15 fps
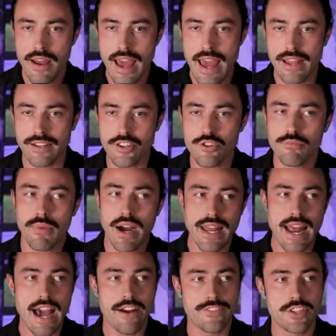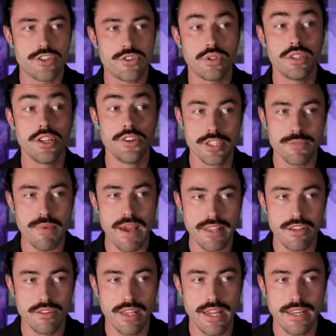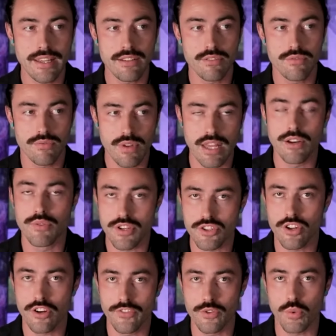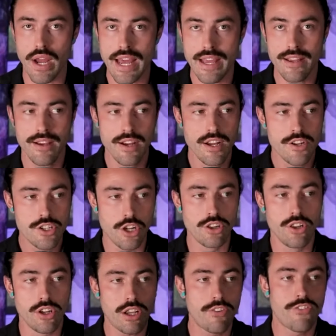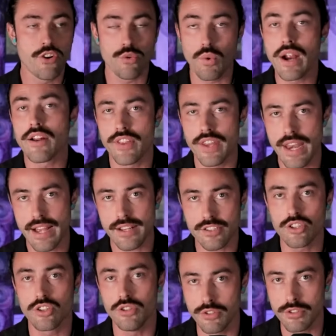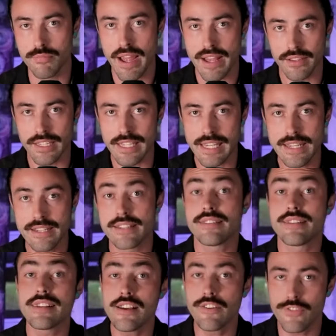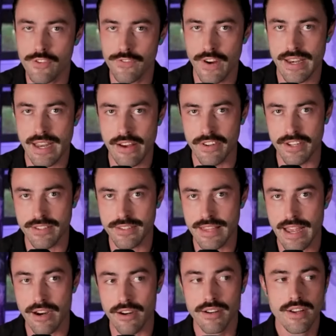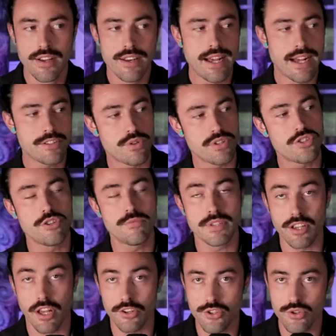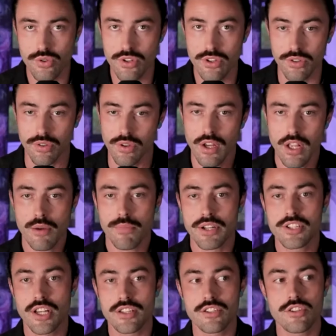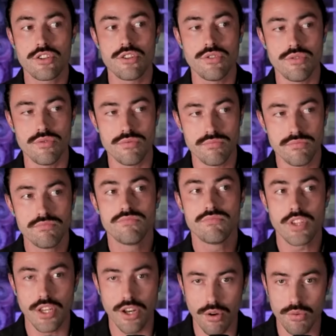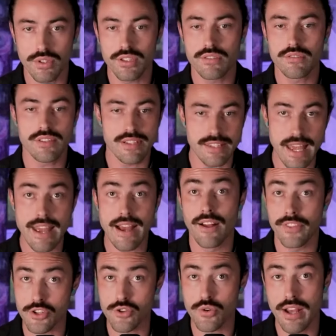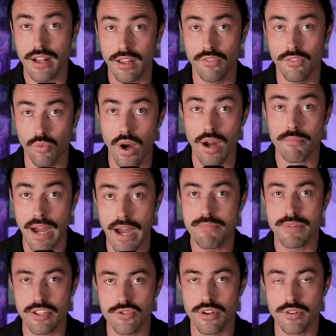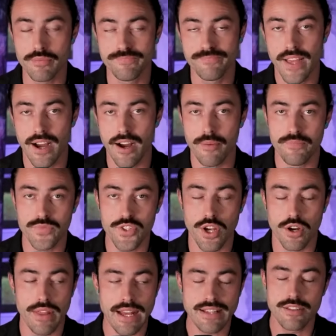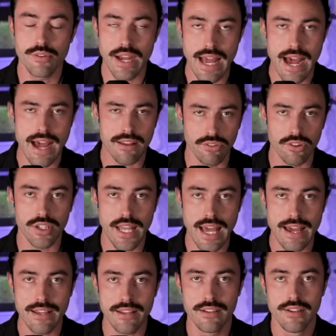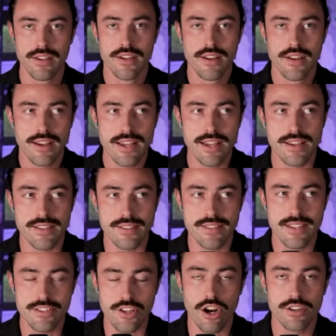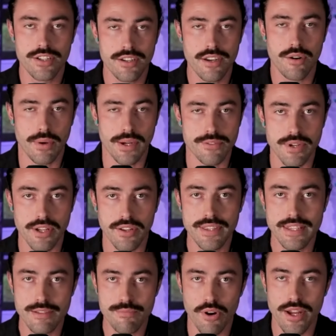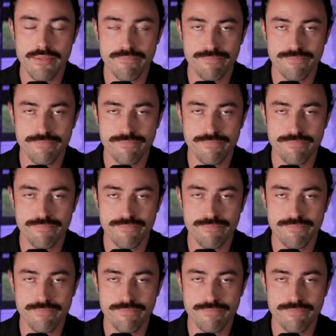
And you might have to do a little speculating in a reserved way to look for where the next clues might lead to see if you find evidence there. Not to assume it's all true, but just to, you know, stay on the trail of what might be true. Um, so that's the way I look at it is it's hard to know what's real at this point.